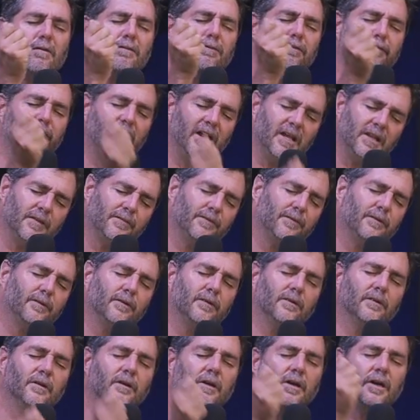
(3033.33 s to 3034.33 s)

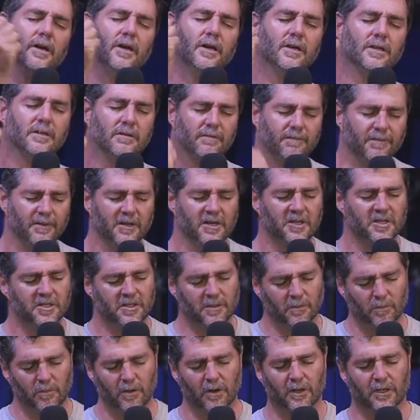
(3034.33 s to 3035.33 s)
faithful to finish
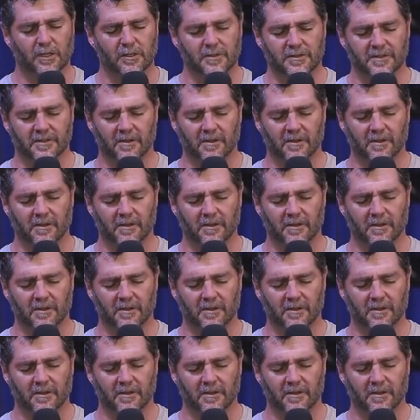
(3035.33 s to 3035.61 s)
the work you